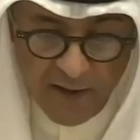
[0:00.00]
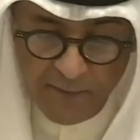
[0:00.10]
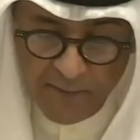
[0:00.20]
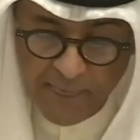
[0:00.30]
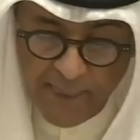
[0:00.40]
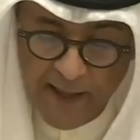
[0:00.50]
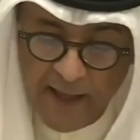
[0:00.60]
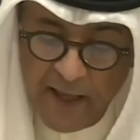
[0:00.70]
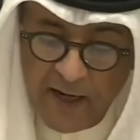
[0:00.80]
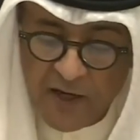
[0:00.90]
common
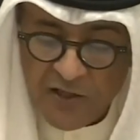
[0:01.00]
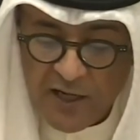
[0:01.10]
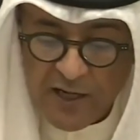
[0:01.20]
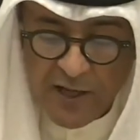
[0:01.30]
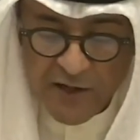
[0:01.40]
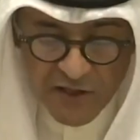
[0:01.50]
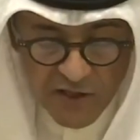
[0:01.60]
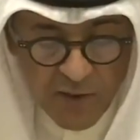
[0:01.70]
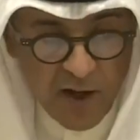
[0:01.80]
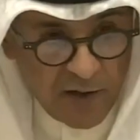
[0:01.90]
goals.
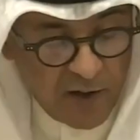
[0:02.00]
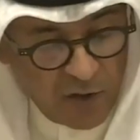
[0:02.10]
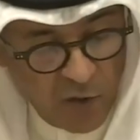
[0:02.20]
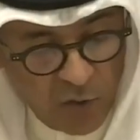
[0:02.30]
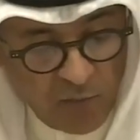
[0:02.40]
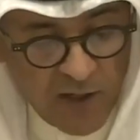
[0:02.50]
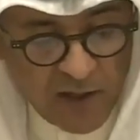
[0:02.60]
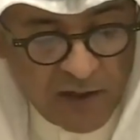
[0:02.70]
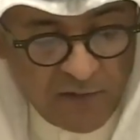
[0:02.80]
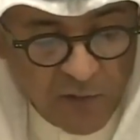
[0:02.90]
Your
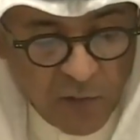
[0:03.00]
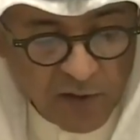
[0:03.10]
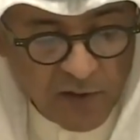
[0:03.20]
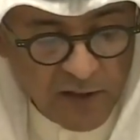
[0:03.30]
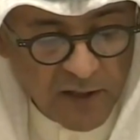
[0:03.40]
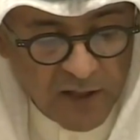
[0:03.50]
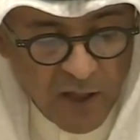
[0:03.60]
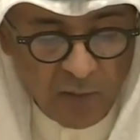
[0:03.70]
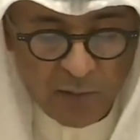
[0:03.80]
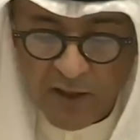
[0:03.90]
ministers,
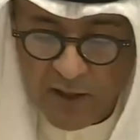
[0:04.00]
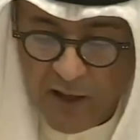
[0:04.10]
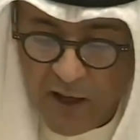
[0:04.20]
there is no